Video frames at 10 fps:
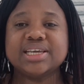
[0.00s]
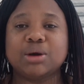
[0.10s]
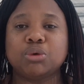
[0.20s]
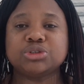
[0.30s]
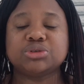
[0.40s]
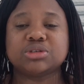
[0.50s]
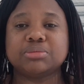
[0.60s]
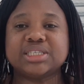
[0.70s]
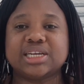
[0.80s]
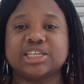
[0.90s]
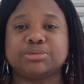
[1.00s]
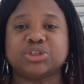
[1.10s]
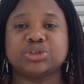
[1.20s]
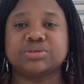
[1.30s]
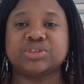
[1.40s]
Once you submit an
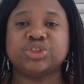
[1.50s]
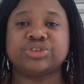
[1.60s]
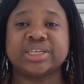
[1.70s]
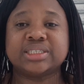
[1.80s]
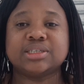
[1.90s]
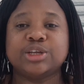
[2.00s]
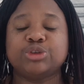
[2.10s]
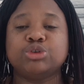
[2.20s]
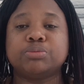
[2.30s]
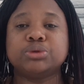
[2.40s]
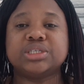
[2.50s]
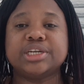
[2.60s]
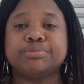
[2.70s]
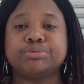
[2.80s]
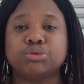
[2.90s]
expression of interest, you're put in
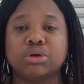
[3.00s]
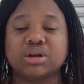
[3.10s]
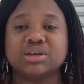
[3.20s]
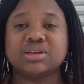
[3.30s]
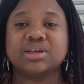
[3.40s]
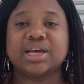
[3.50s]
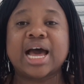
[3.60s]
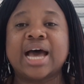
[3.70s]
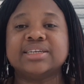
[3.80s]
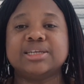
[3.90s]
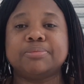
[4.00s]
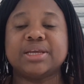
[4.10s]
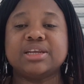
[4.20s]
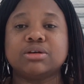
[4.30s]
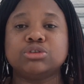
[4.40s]
a pool. And
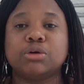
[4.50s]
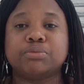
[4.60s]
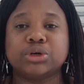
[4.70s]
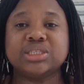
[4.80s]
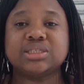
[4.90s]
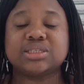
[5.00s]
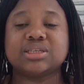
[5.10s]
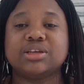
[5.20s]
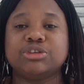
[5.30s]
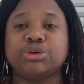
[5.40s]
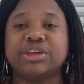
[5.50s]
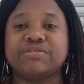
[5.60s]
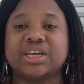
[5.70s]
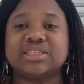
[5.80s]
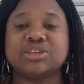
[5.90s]
depending on your points, you're
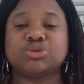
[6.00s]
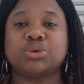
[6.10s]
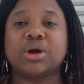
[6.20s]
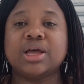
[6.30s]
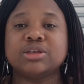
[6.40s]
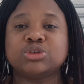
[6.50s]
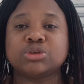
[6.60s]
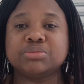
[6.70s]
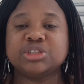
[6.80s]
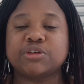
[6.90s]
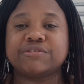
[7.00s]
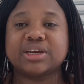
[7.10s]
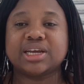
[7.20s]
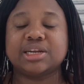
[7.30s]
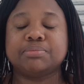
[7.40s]
invited to submit your
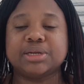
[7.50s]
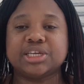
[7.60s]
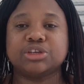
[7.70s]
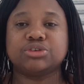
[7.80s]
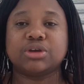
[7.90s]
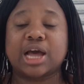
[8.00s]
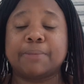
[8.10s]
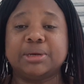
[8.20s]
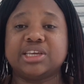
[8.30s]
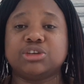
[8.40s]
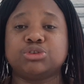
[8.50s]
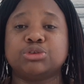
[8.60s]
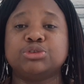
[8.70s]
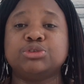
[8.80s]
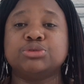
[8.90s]
final
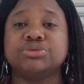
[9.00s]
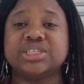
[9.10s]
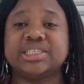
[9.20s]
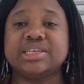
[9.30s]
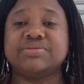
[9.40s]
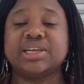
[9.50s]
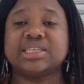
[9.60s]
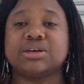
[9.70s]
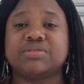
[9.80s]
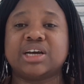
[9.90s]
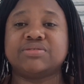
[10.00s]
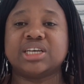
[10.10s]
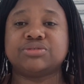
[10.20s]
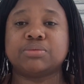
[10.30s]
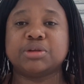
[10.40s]
application. You receive a letter of
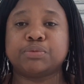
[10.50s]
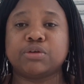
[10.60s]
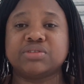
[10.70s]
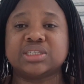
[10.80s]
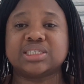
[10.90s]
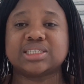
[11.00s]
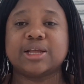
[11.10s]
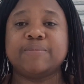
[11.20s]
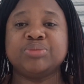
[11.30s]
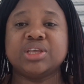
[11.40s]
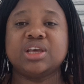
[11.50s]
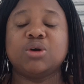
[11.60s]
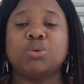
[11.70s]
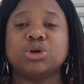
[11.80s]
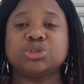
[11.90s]
advice from the province.
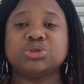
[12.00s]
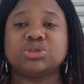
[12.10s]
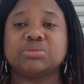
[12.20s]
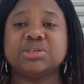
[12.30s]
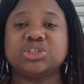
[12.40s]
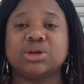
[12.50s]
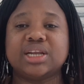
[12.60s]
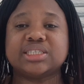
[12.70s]
Once you submit your